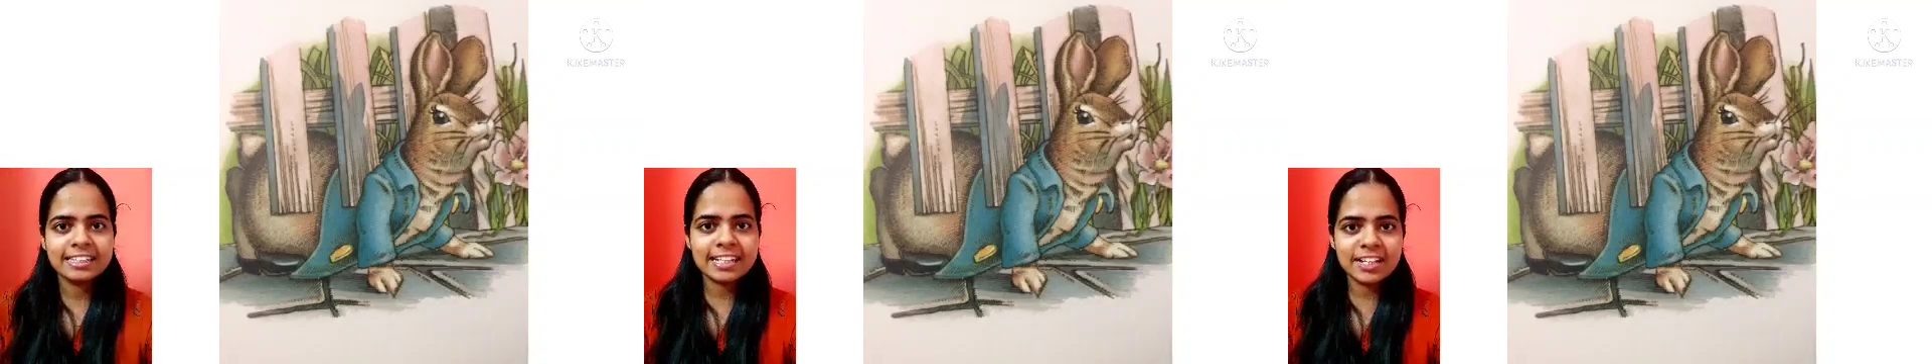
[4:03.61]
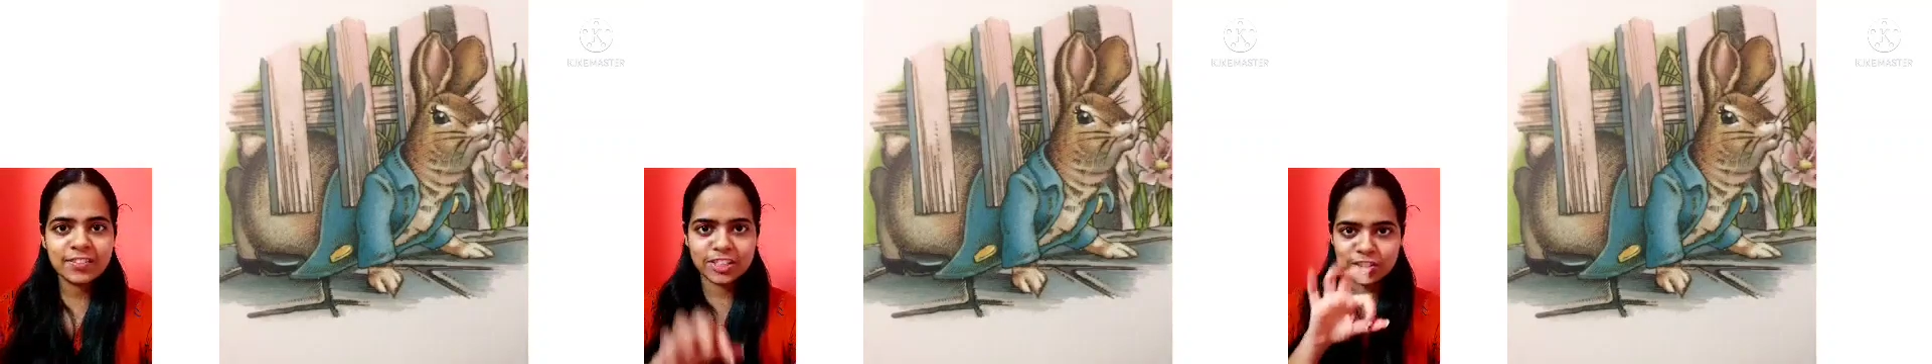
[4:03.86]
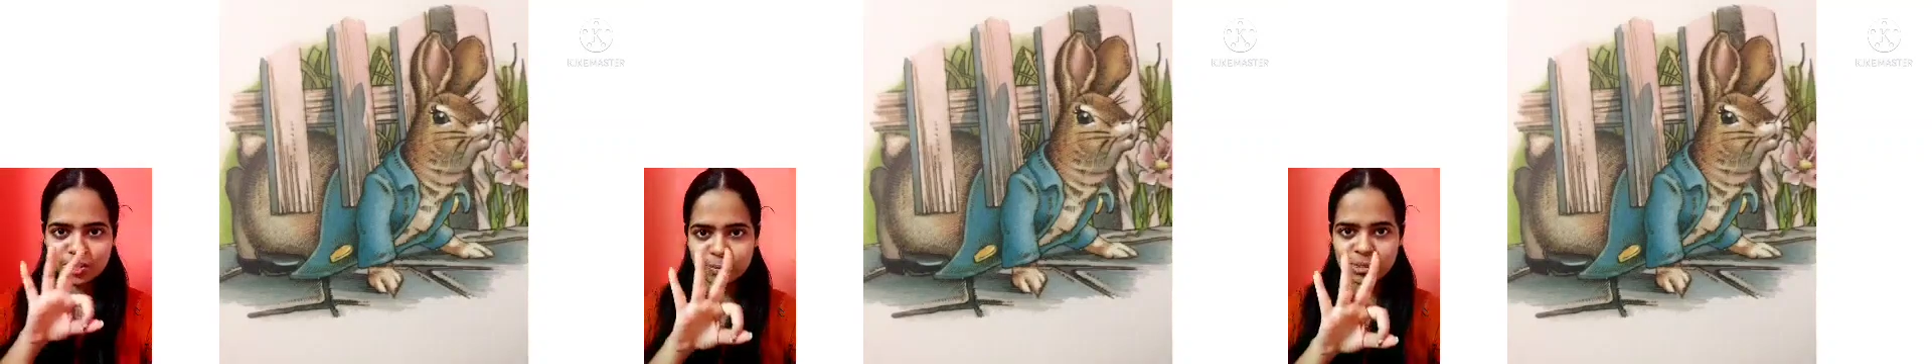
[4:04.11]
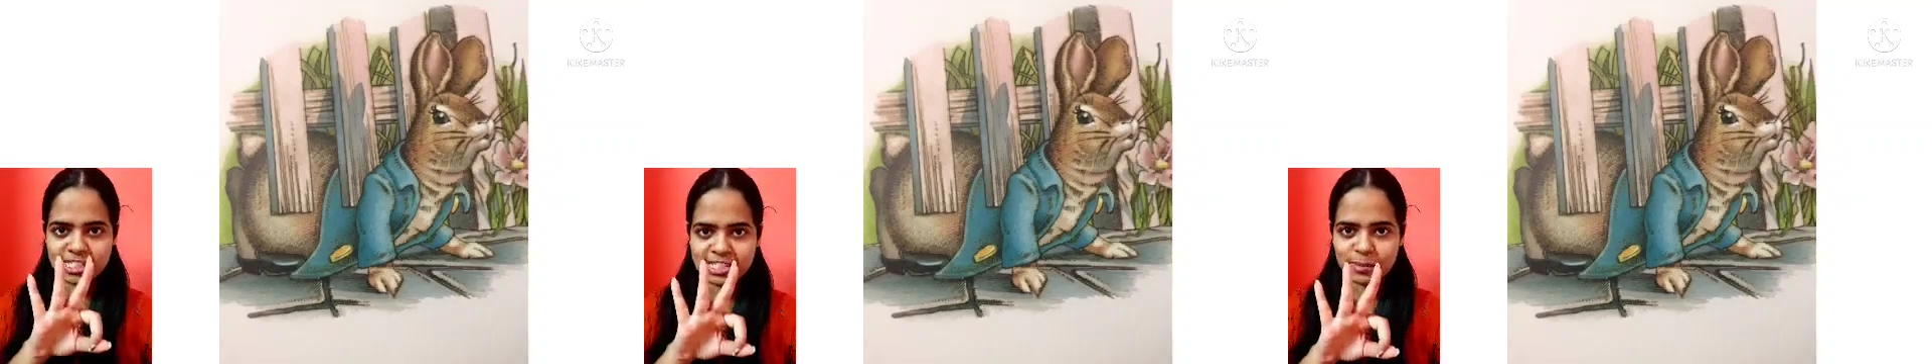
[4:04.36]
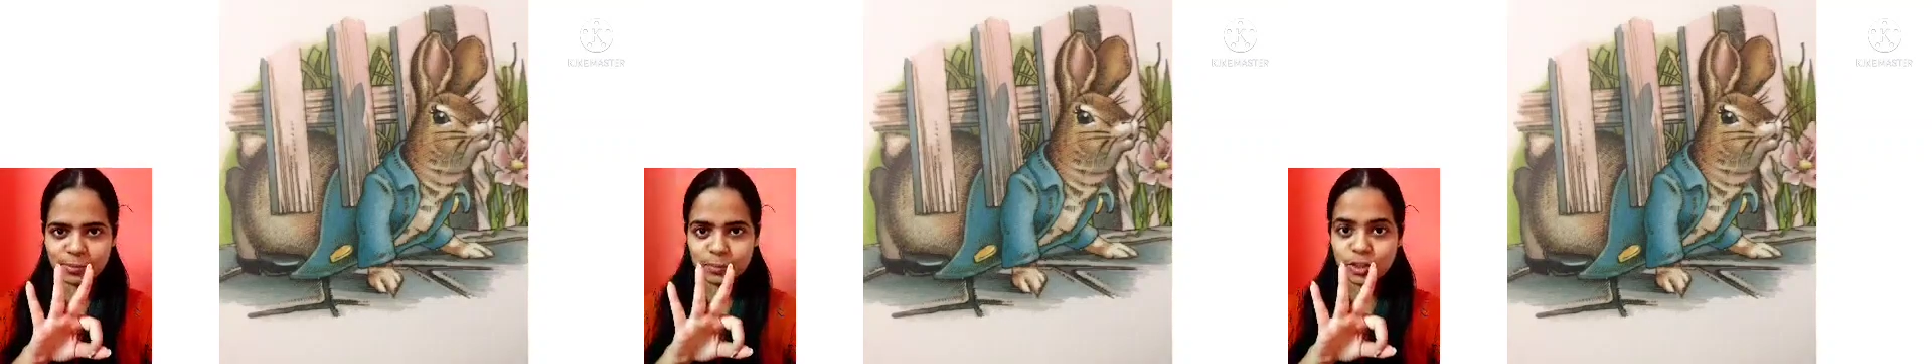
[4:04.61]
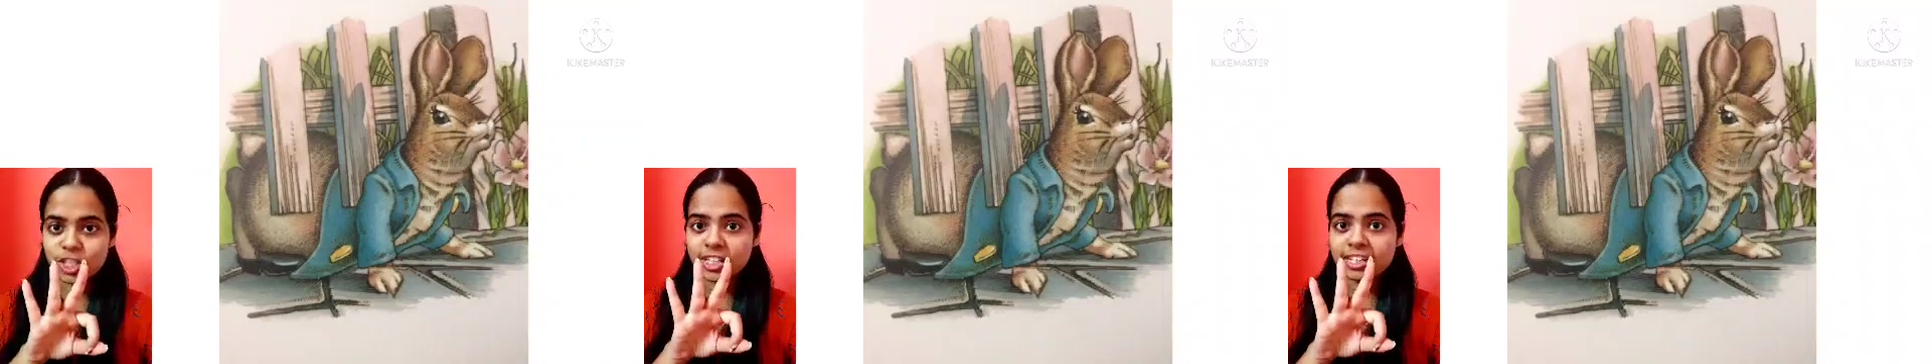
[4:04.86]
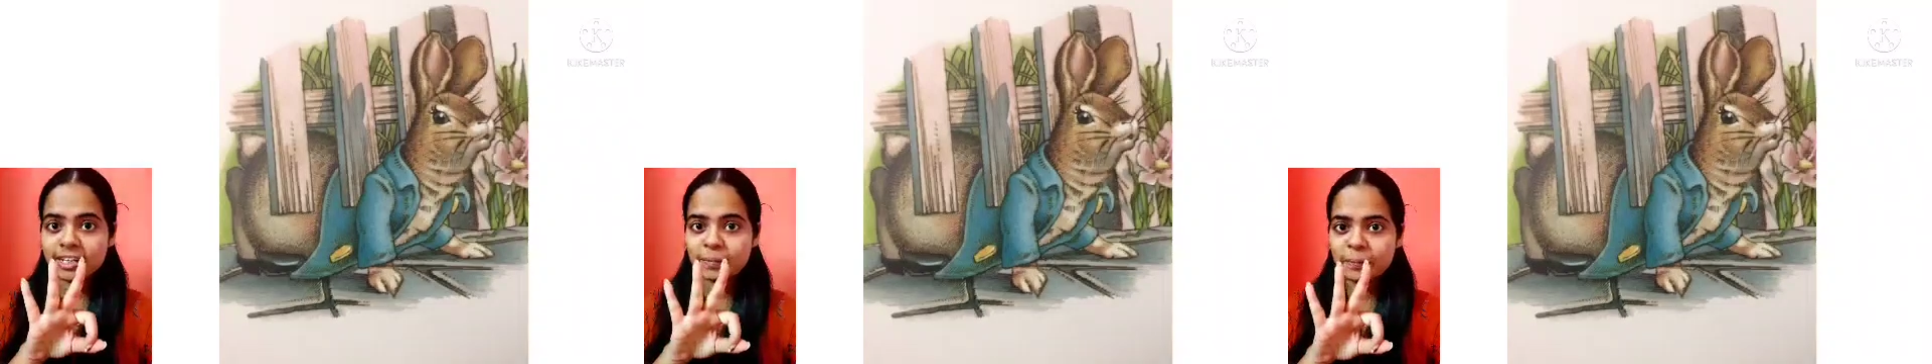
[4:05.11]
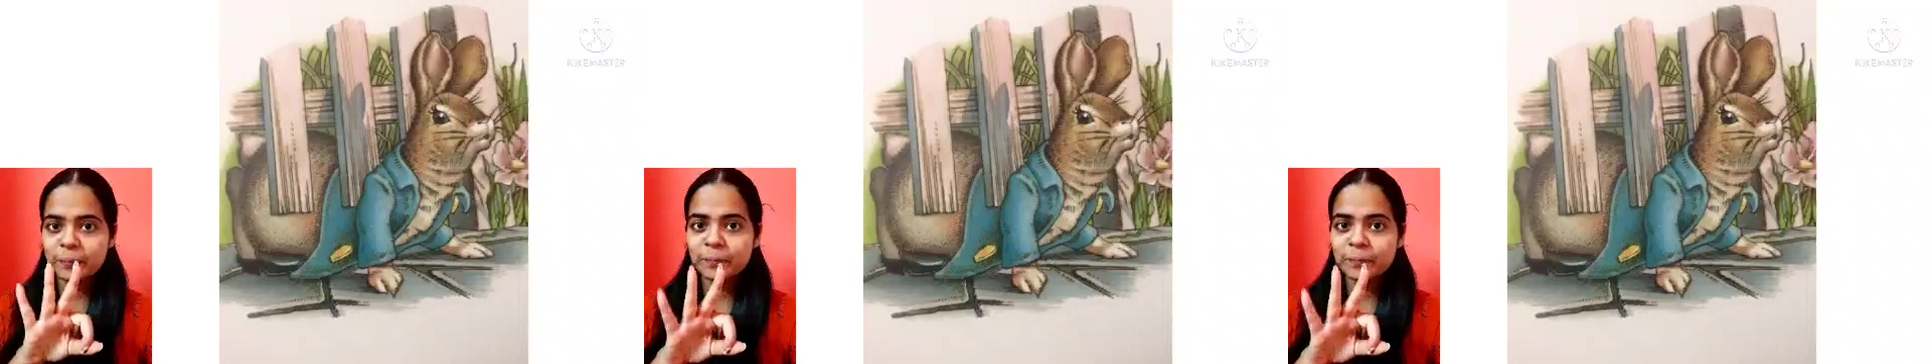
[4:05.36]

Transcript: 3 vegetables. Which are they?